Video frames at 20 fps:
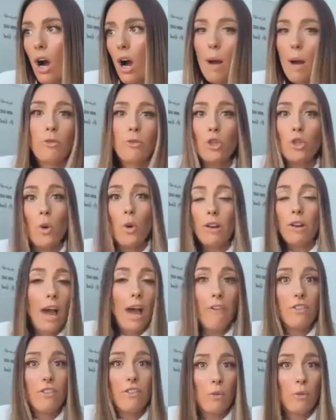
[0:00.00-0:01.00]
you know what,
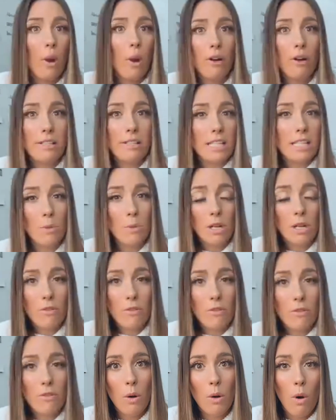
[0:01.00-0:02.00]
F it, why don't I just eat
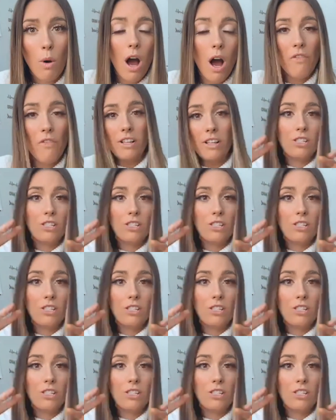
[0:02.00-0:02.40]
whatever I want?